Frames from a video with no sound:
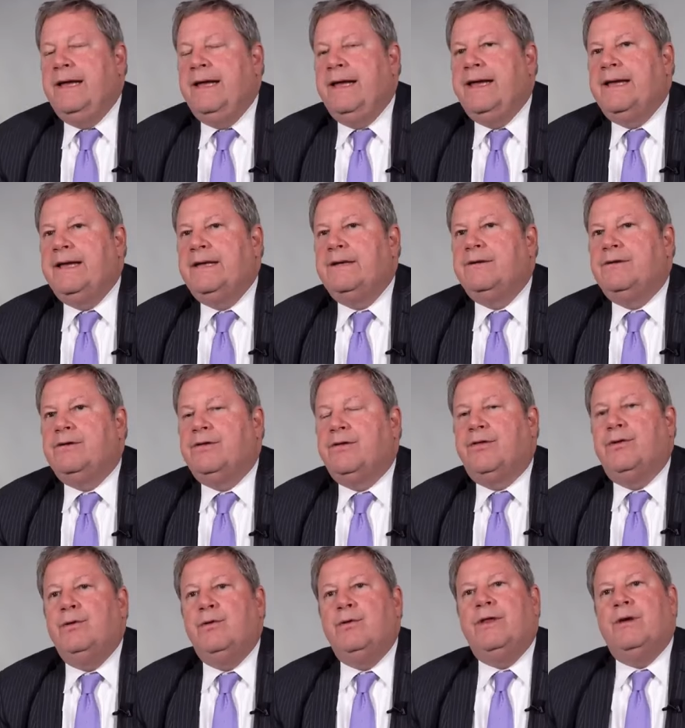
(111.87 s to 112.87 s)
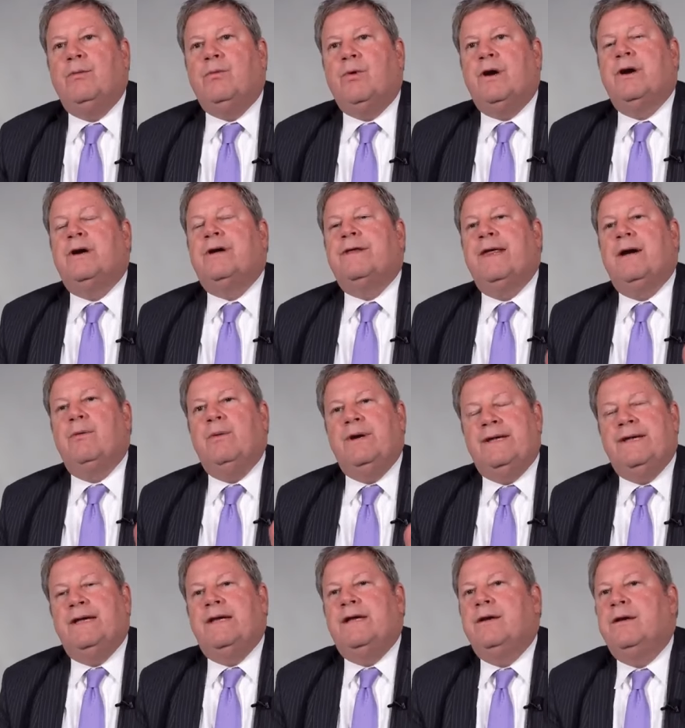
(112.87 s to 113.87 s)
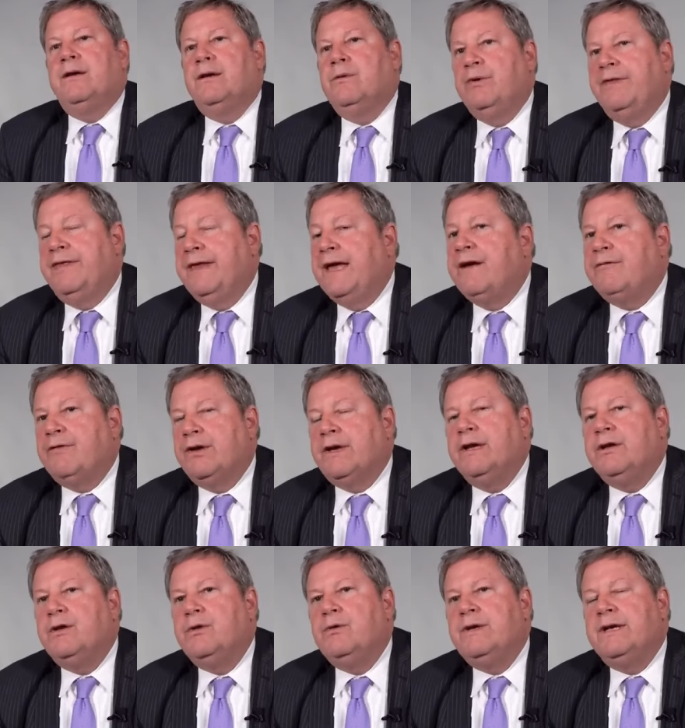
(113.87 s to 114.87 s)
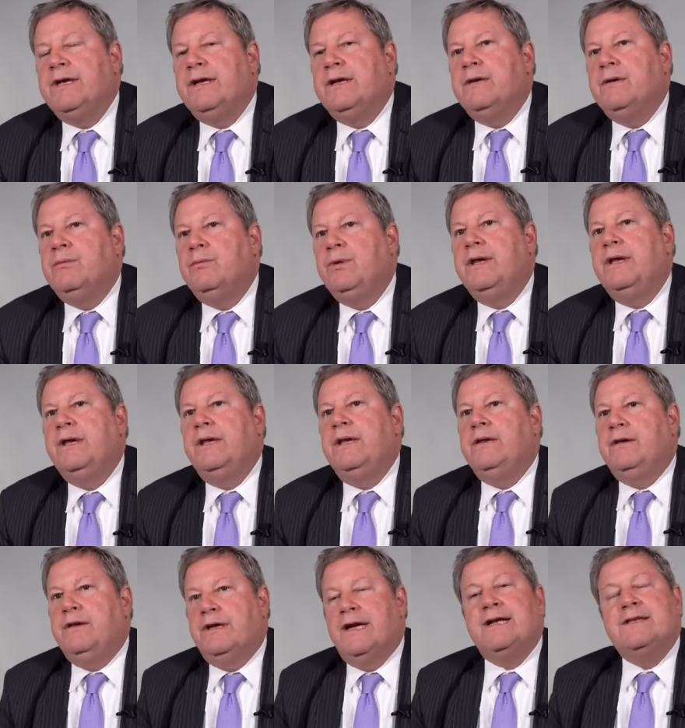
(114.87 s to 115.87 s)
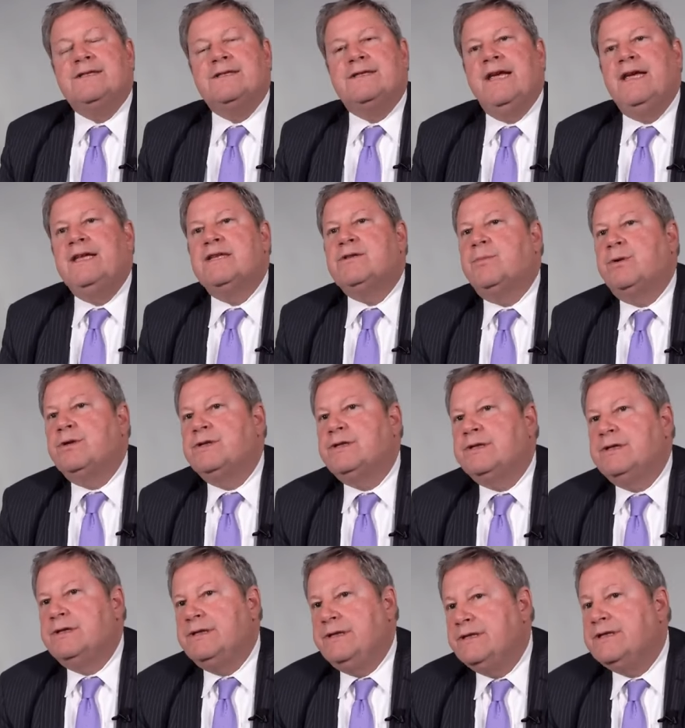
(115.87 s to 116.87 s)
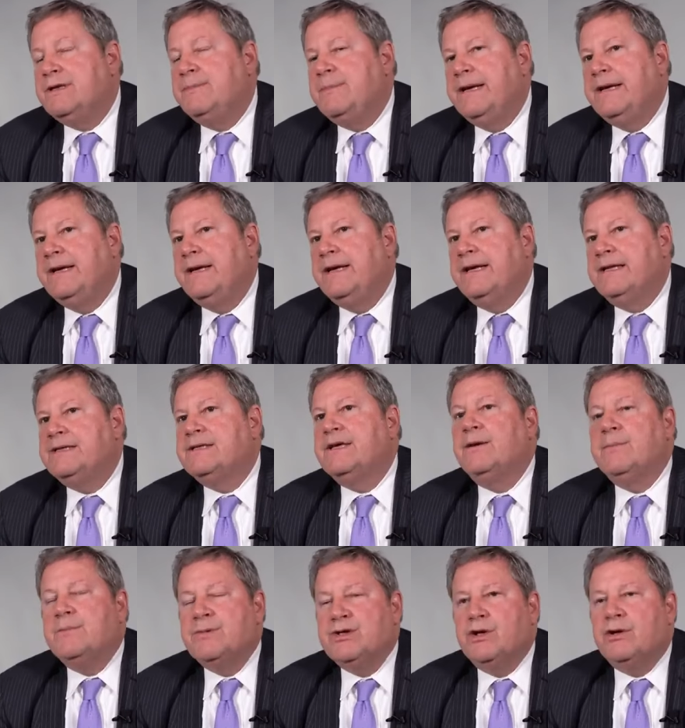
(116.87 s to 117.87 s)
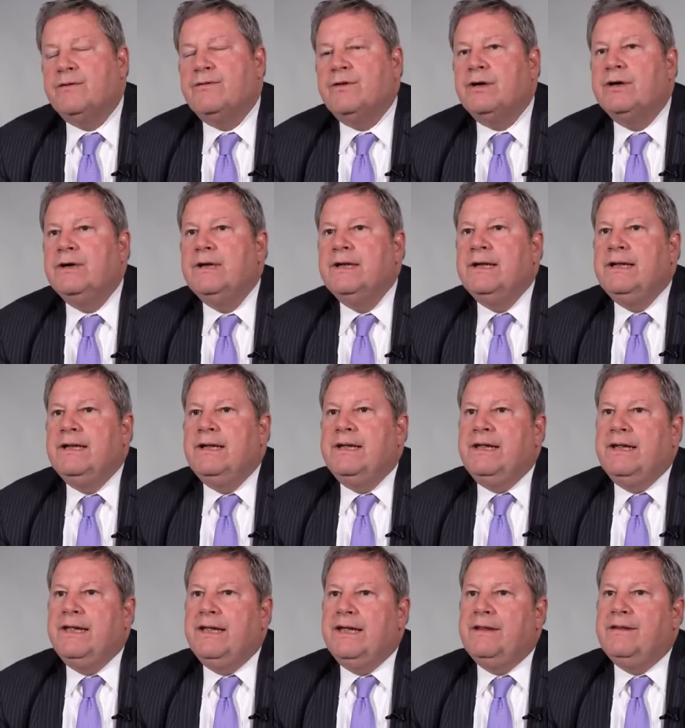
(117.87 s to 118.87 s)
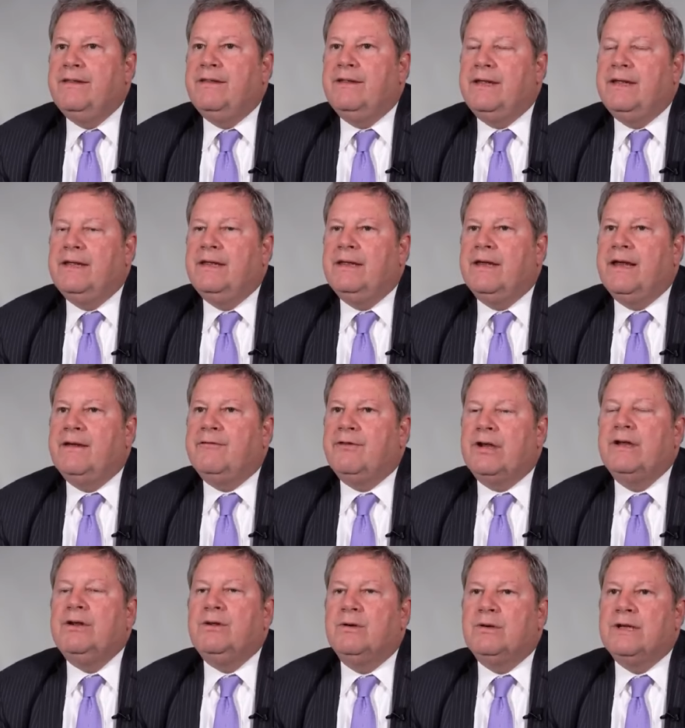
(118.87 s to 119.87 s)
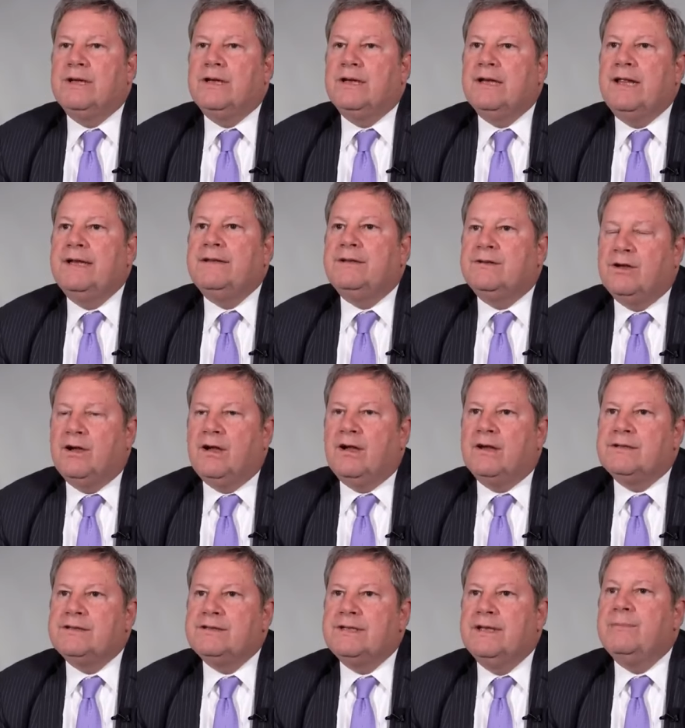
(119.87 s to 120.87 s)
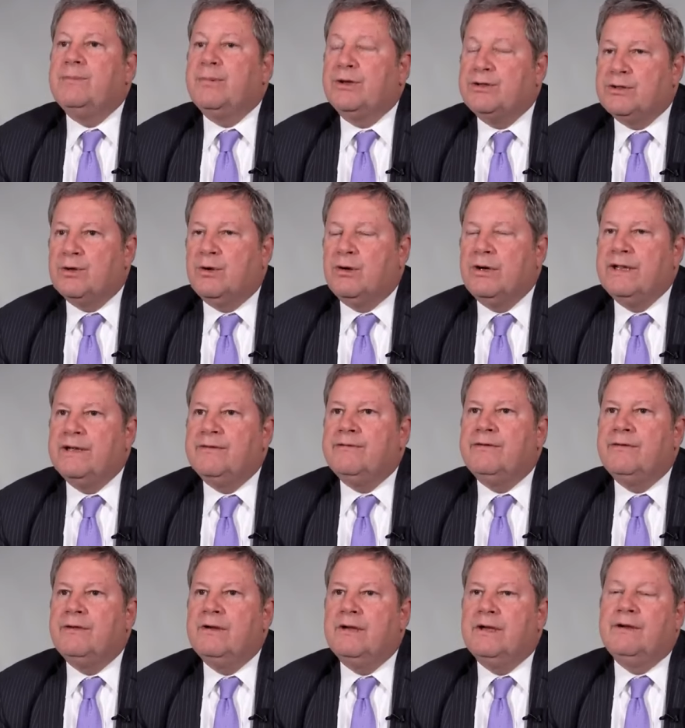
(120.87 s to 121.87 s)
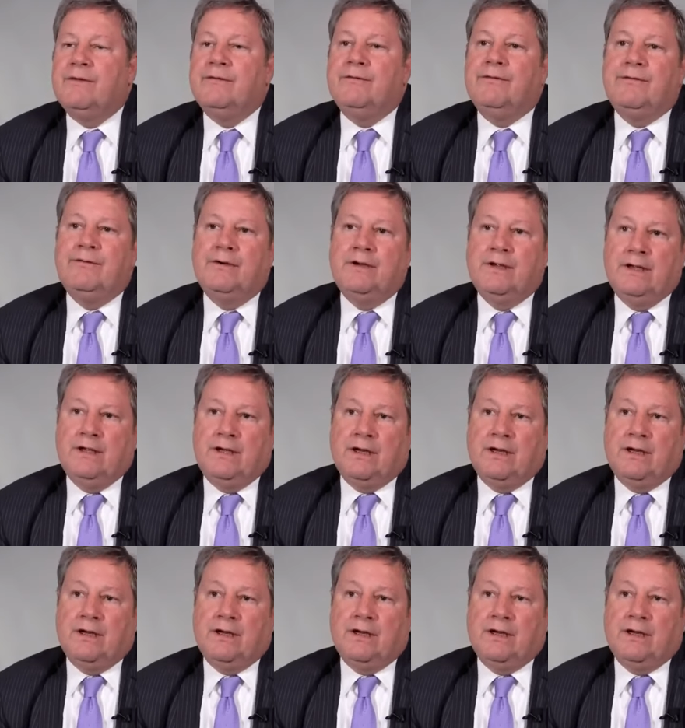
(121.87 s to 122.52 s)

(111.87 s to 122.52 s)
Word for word: And through the work that we did with the African Union, we, the United States, participated as an observer in the African Union led talks in Pretoria of, of uh,